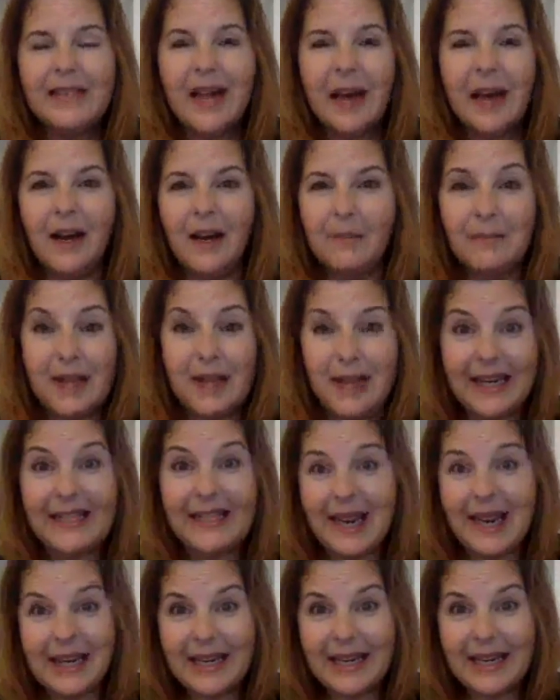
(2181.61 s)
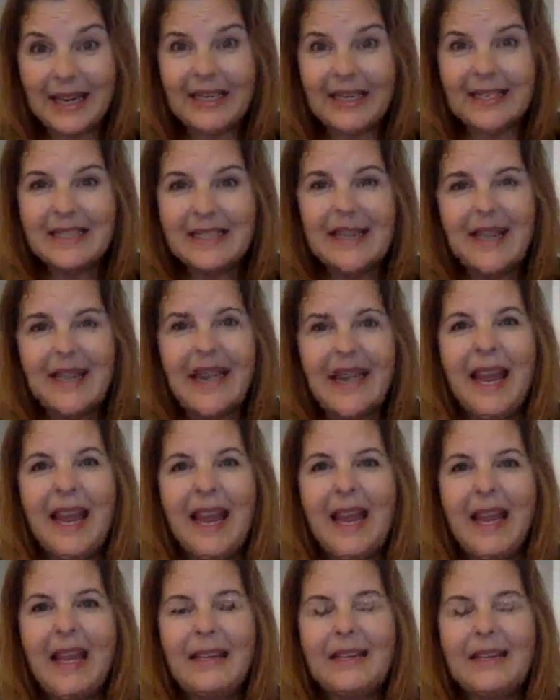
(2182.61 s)
um, like decades,
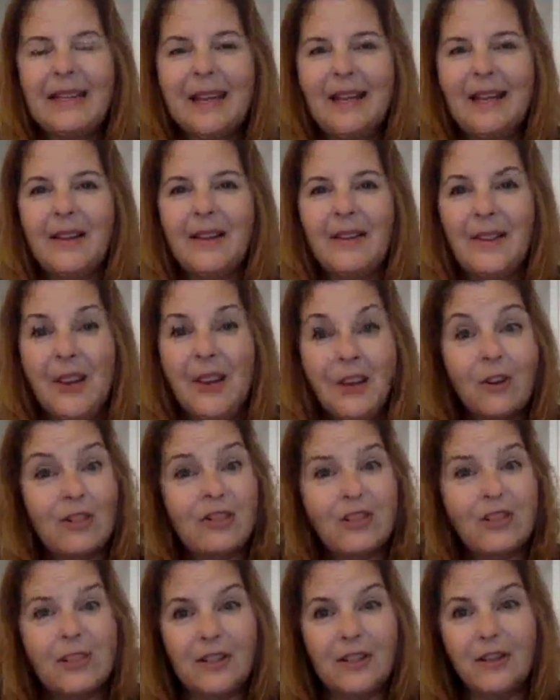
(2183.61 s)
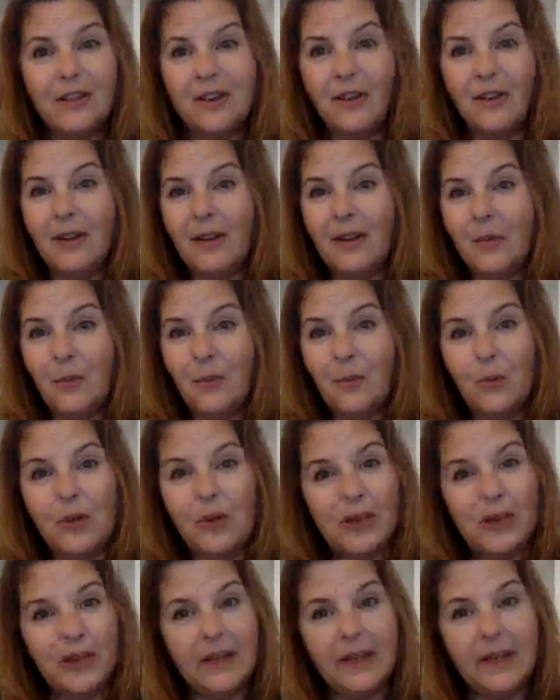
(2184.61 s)
and uh, they're still
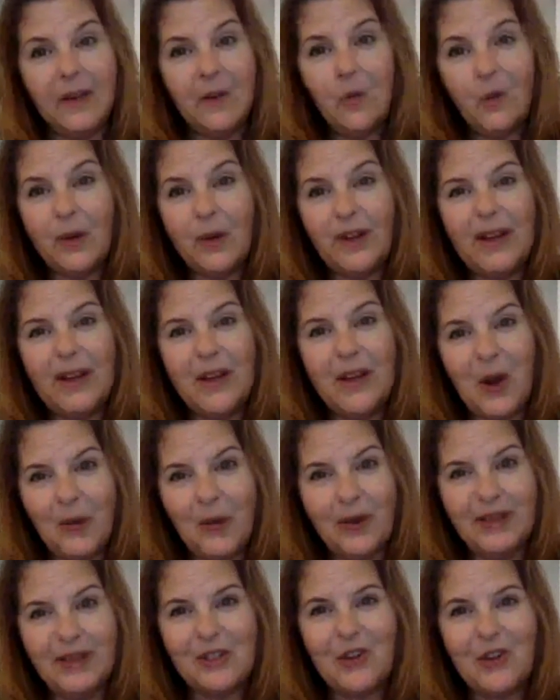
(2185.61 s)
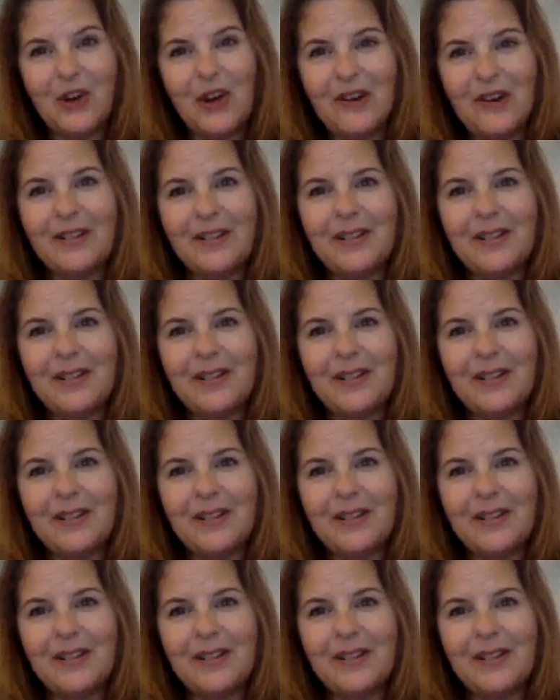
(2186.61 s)
really, really going strong.